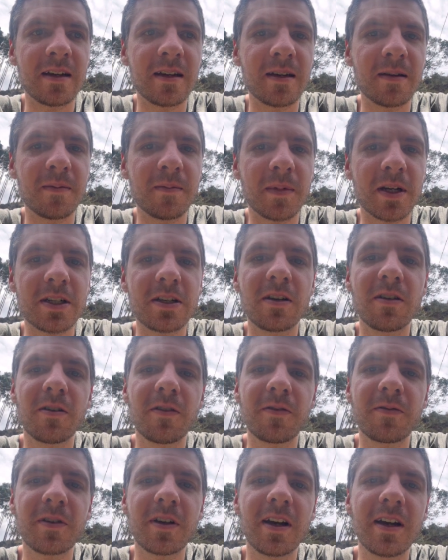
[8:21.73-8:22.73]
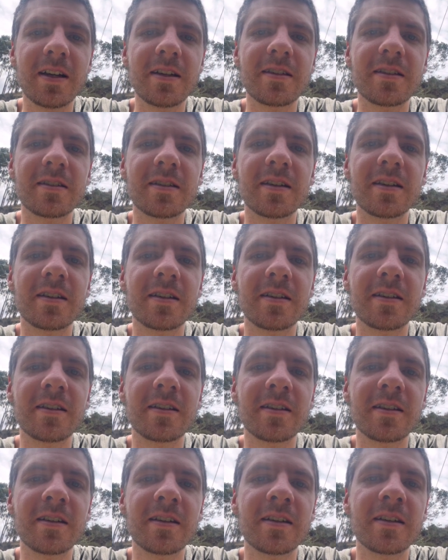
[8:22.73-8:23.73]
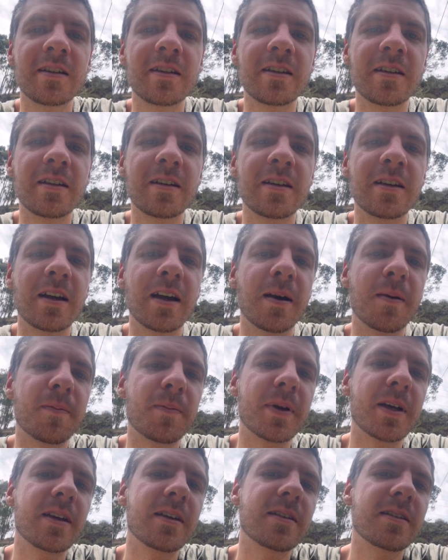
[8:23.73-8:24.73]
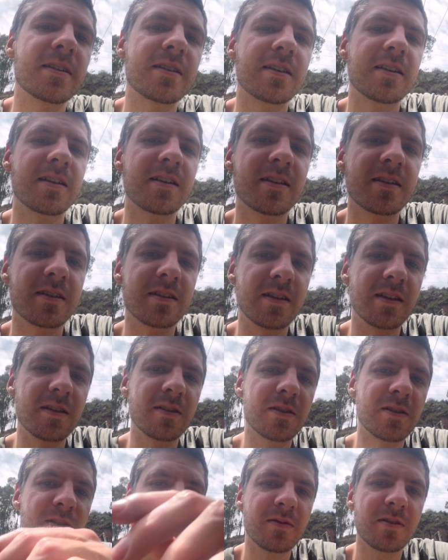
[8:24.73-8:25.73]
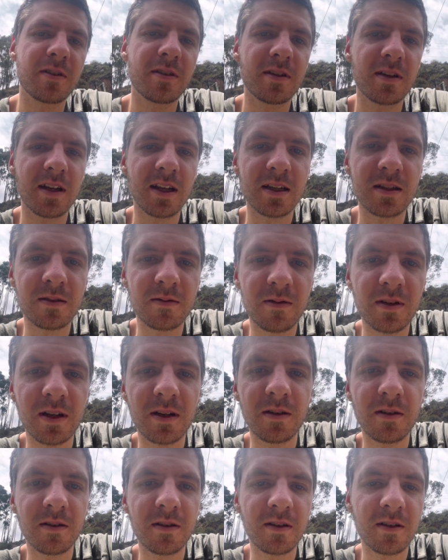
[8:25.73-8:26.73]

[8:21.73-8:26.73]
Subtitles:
Much love, guys. Peace. See you soon in the next video.